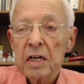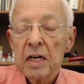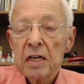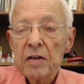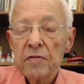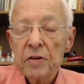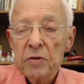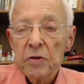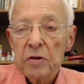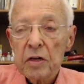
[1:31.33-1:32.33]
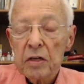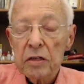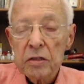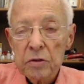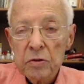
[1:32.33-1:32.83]
giving you to, a
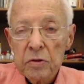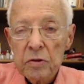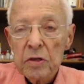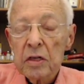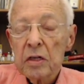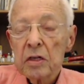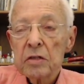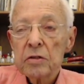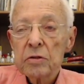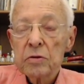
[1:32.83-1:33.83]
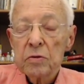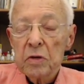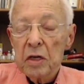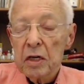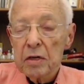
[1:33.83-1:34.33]
clue to
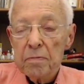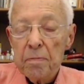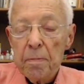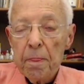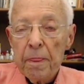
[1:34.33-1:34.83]
um,